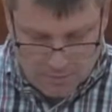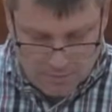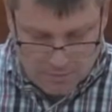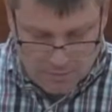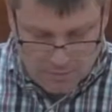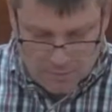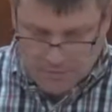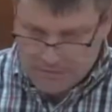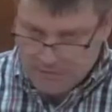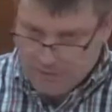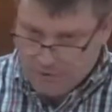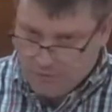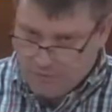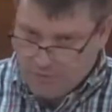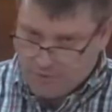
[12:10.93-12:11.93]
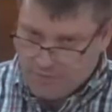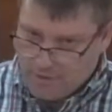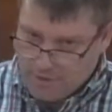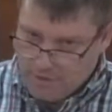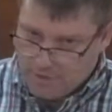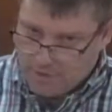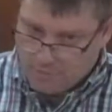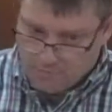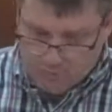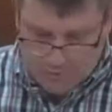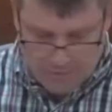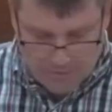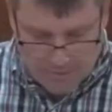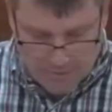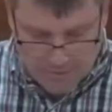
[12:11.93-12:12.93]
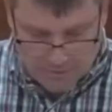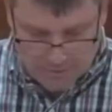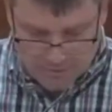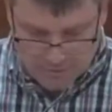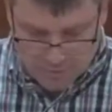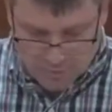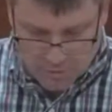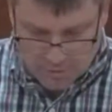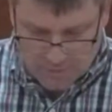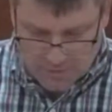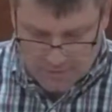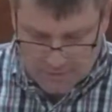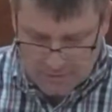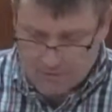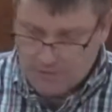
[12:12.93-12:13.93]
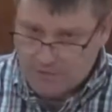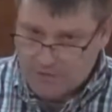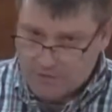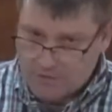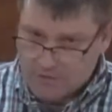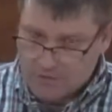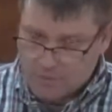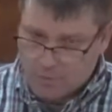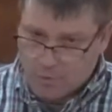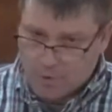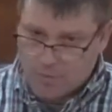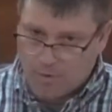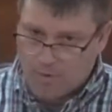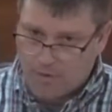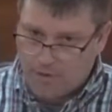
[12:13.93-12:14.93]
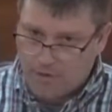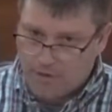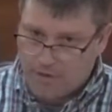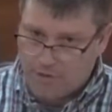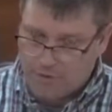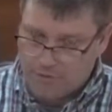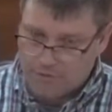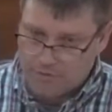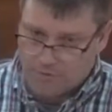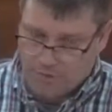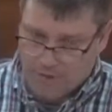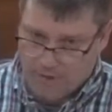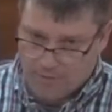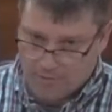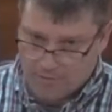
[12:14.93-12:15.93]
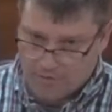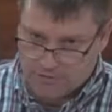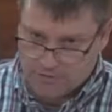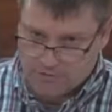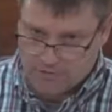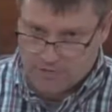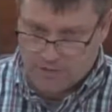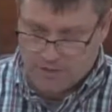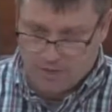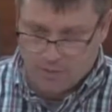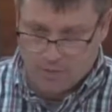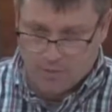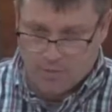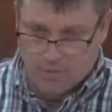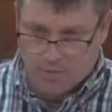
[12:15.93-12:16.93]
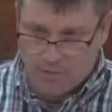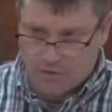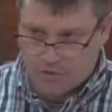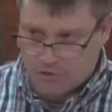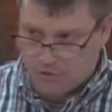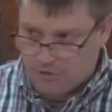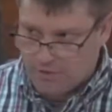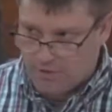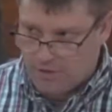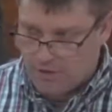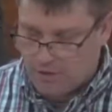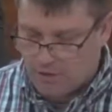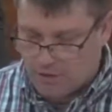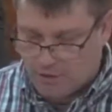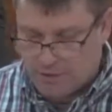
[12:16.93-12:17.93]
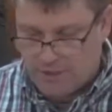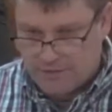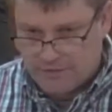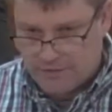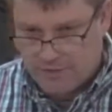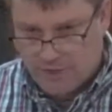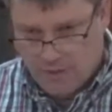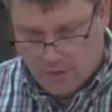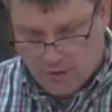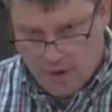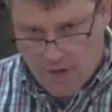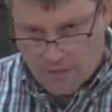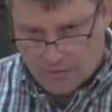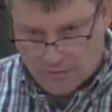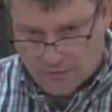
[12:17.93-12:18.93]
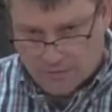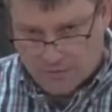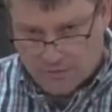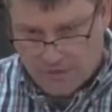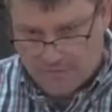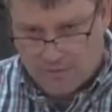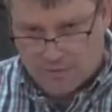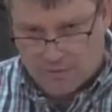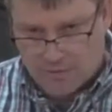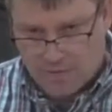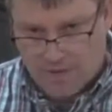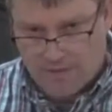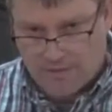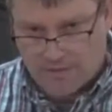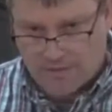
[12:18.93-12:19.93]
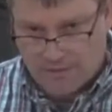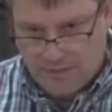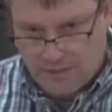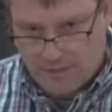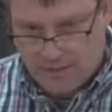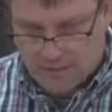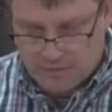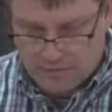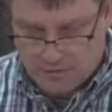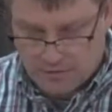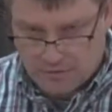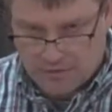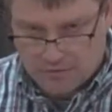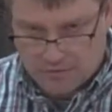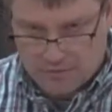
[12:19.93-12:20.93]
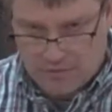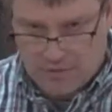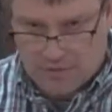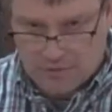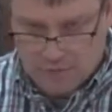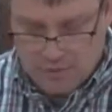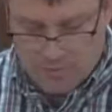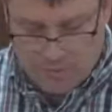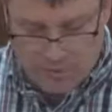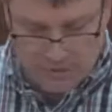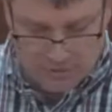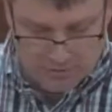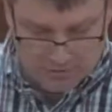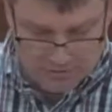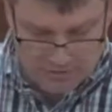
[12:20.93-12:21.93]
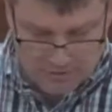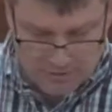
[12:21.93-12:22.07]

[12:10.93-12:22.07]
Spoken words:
Myself, like many other emergency managers, are working behind the scenes to support public health with supply missions. We want to make sure that our clinics, our hospitals have the supplies they need to continue to see and treat patients.